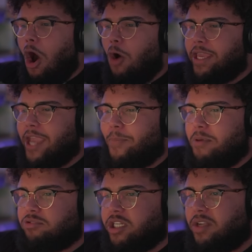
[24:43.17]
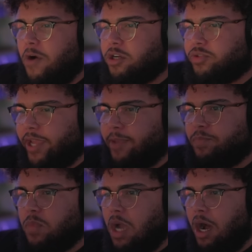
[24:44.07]
Woo! Yep, it was just a phone is ringing.
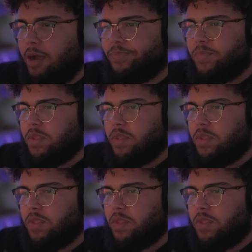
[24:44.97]
Uh-huh.